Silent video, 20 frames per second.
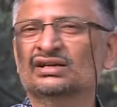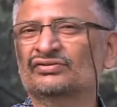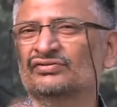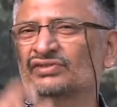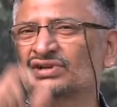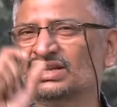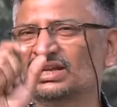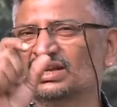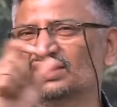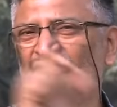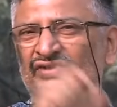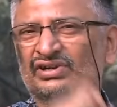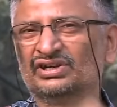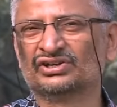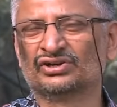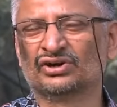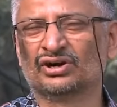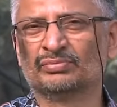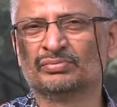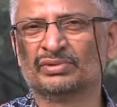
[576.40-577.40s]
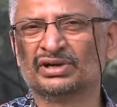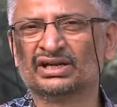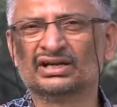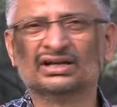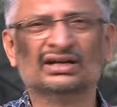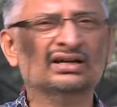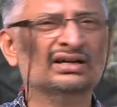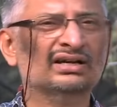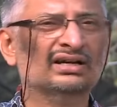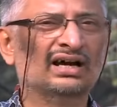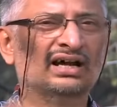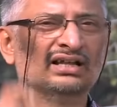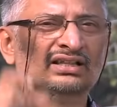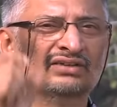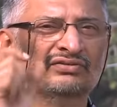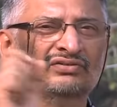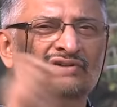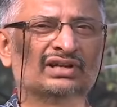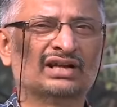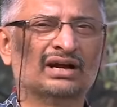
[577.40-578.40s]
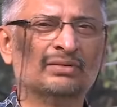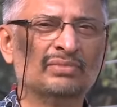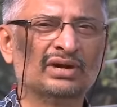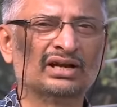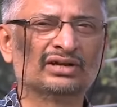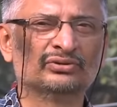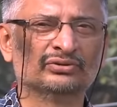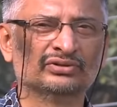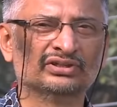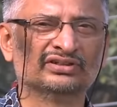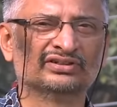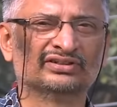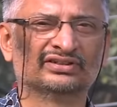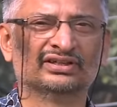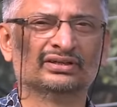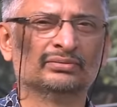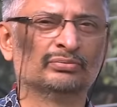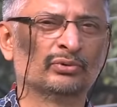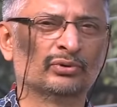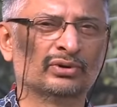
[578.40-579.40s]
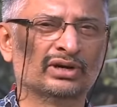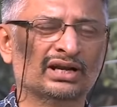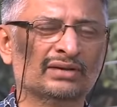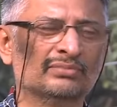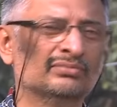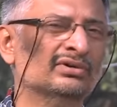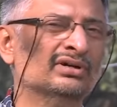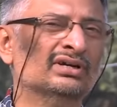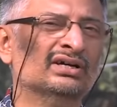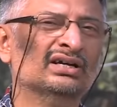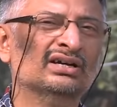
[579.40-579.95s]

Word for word: We'll take a very short break and then we'll come back to this uh, program